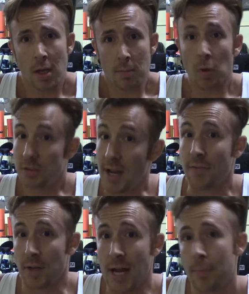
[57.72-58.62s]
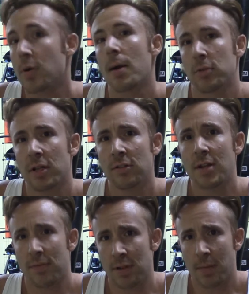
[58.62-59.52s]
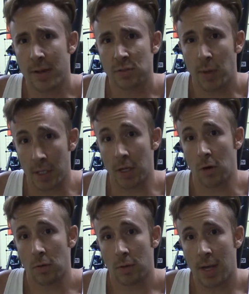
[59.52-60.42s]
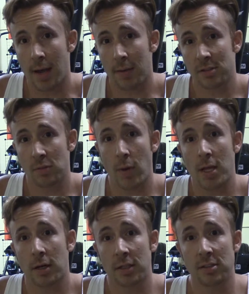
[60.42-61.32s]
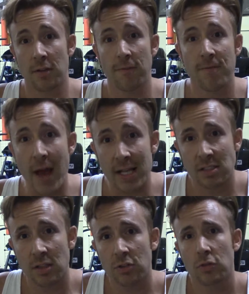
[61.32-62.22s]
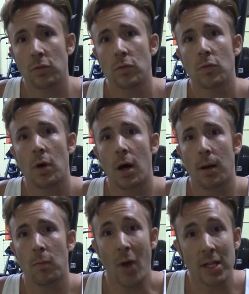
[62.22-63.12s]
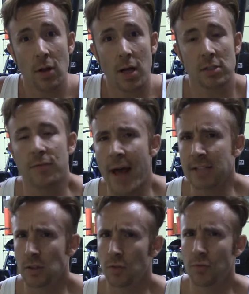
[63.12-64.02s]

most definitely, not probably, this is definitely the best way to go, okay? This is the way you're going to see the fastest weight loss, fastest